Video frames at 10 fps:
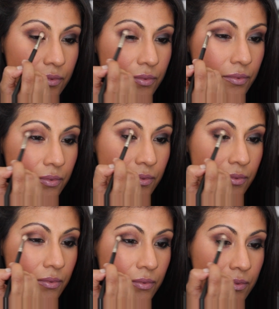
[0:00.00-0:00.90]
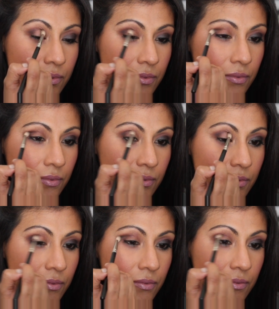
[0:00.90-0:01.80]

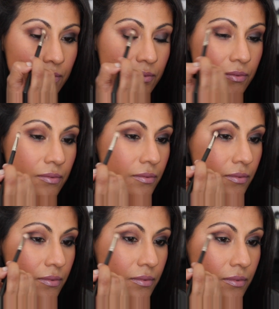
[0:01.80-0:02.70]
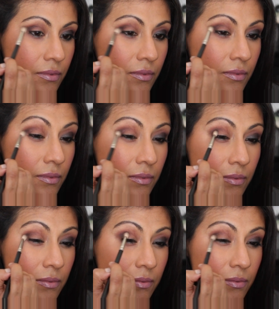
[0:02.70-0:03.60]

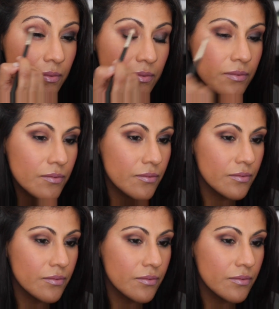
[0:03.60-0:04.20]
(no one is talking)